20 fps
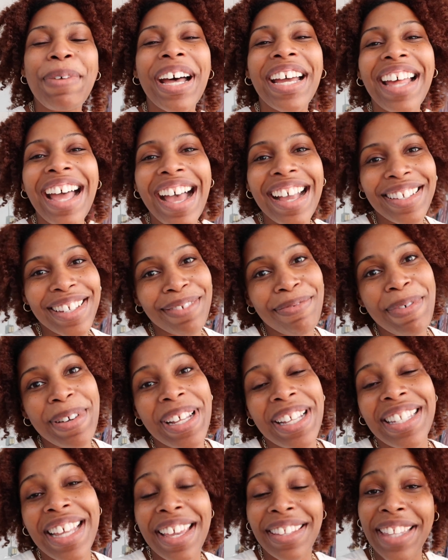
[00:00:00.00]
but i just want
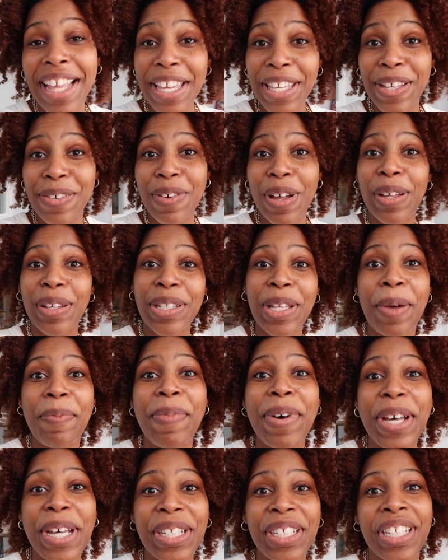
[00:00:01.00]
to say thank you all so
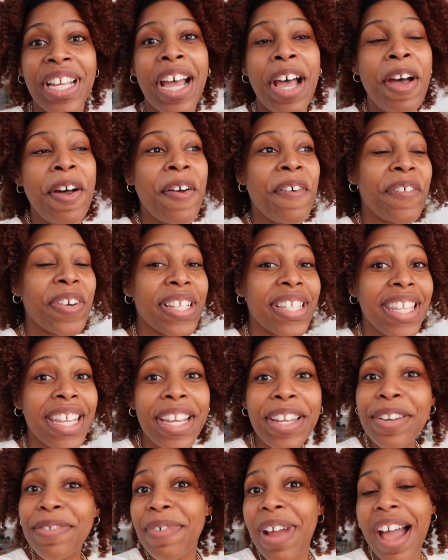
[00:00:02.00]
much for
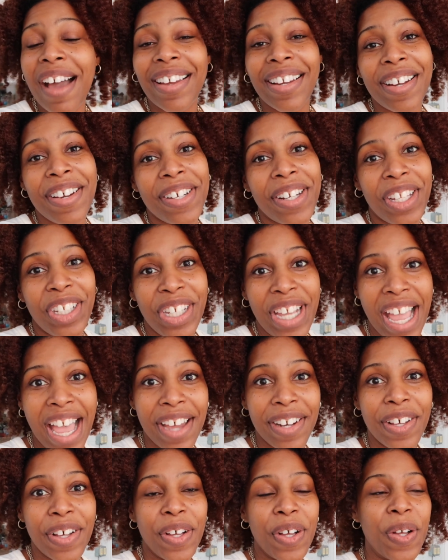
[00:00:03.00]
sticking around here on the
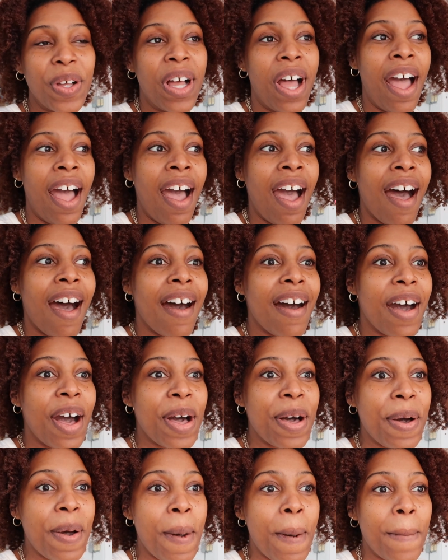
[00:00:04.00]
channel
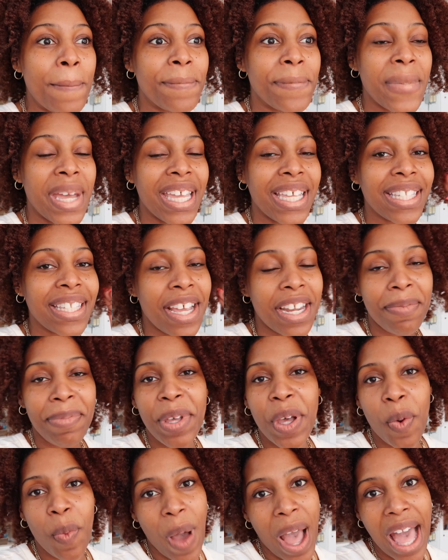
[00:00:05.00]
um, it's gonna
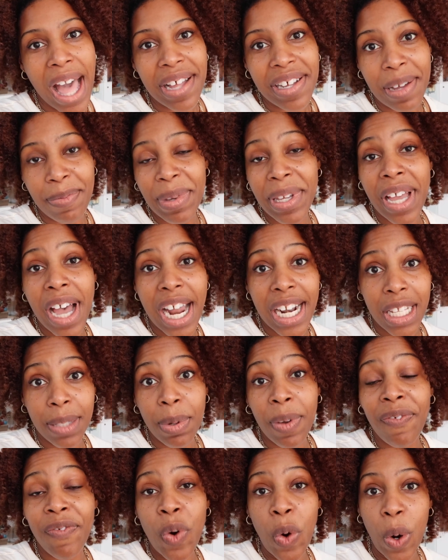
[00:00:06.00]
be a while i'll be honest
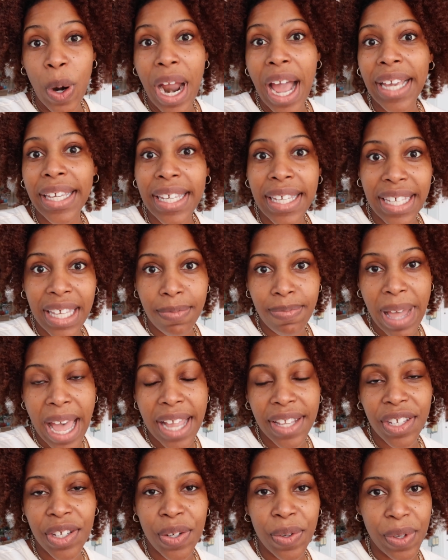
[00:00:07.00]
before i can get
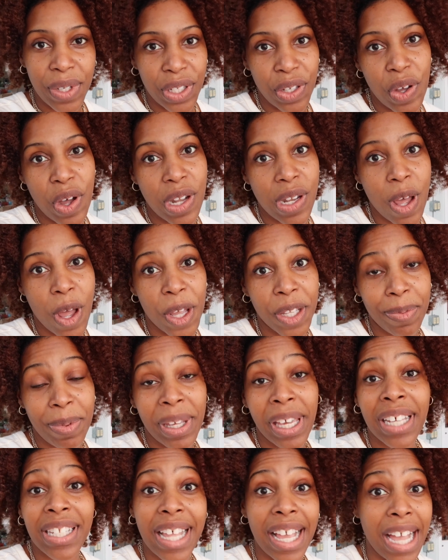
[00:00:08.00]
back to doing sew alongs
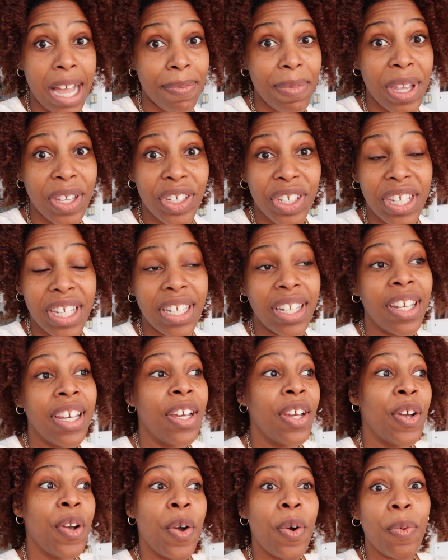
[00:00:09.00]
because like i mentioned
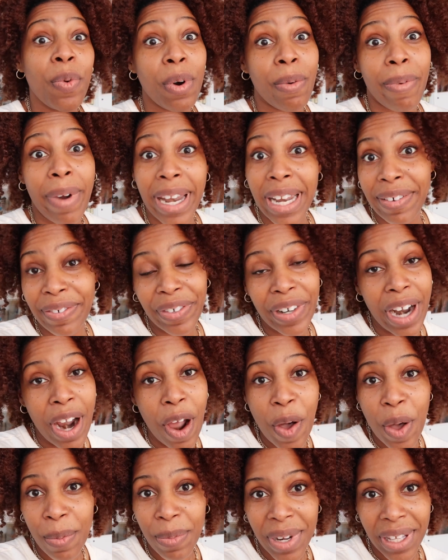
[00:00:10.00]
we're waiting for our
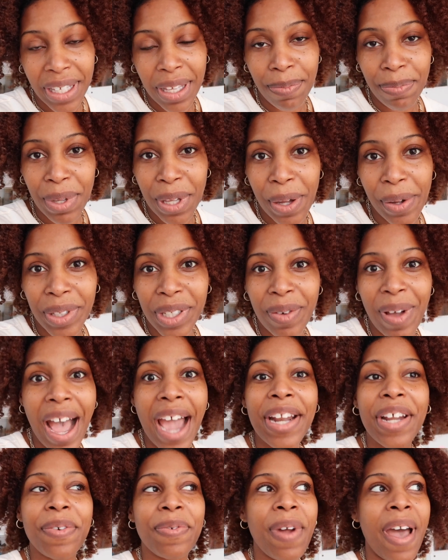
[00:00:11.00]
home to get built so
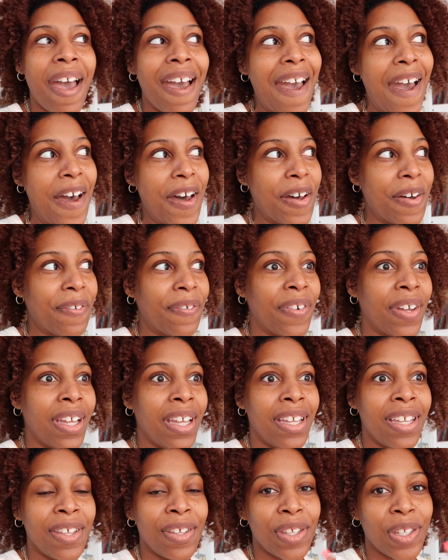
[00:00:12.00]
i don't have
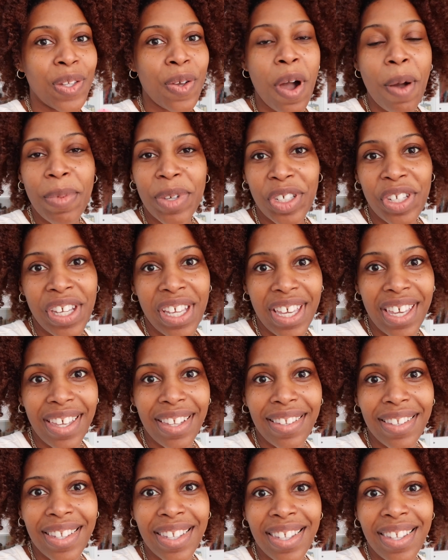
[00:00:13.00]
sewing
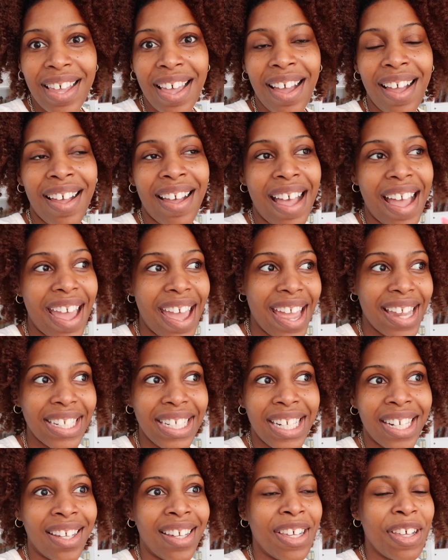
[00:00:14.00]
machines
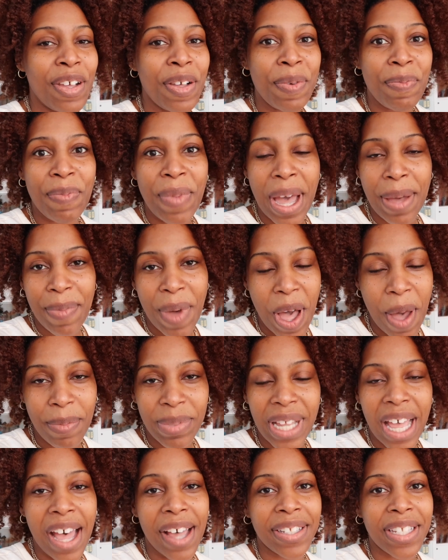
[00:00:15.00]
at my
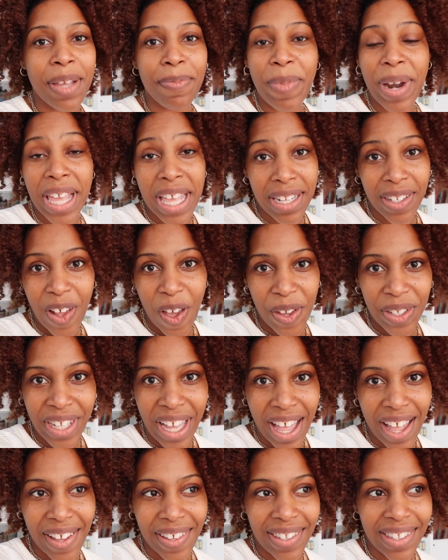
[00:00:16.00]
mom's house and my in-laws
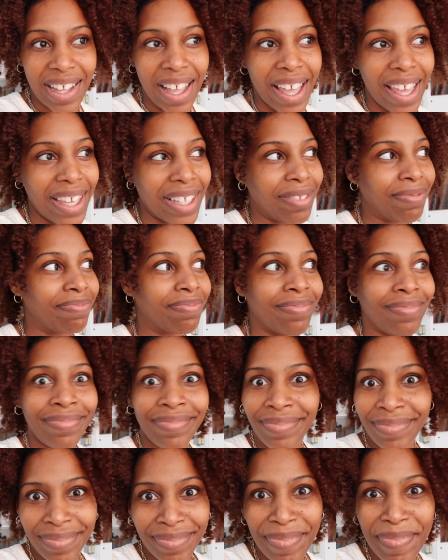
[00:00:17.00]
house like
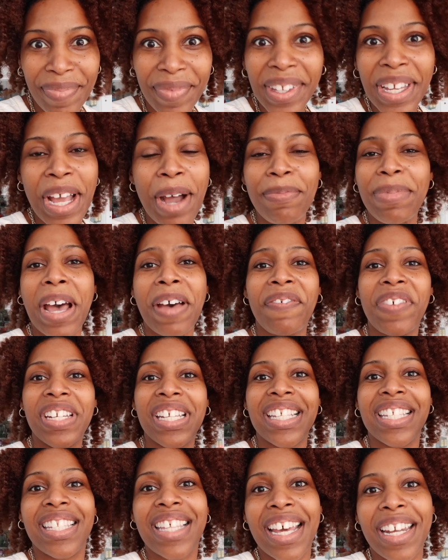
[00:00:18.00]
i'm not
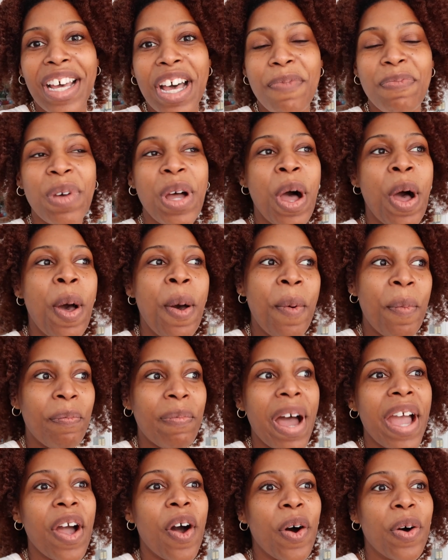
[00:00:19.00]
gonna set up
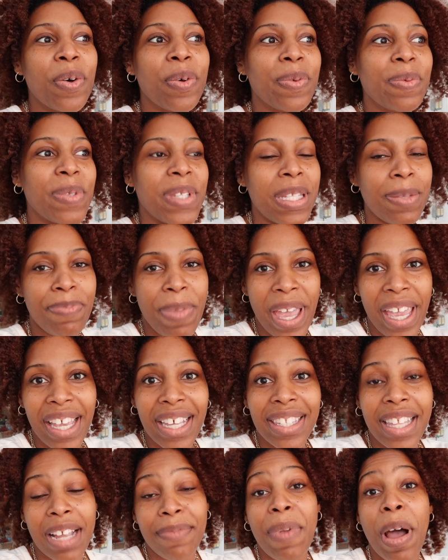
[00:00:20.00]
my own
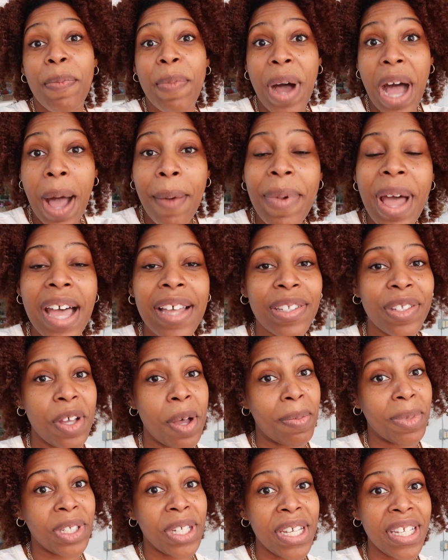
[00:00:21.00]
space like my mom has
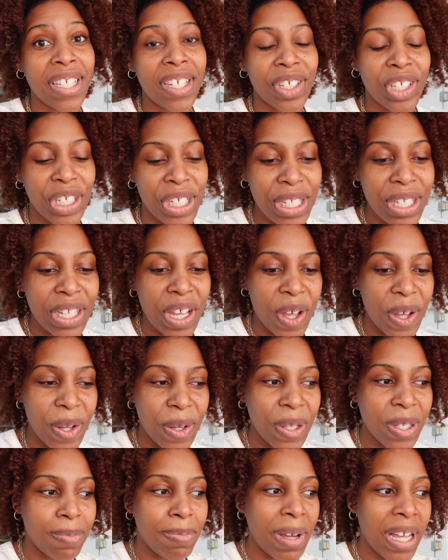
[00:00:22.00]
sewing machines because she
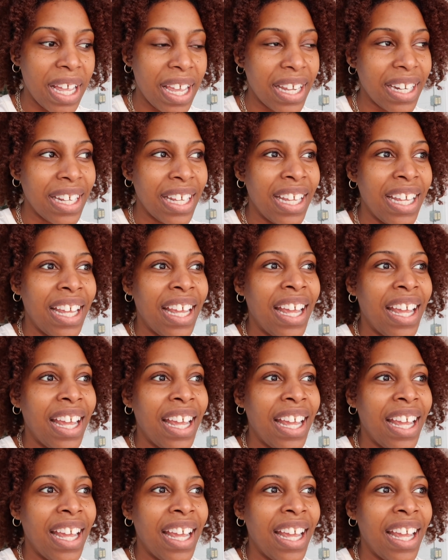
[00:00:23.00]
sews but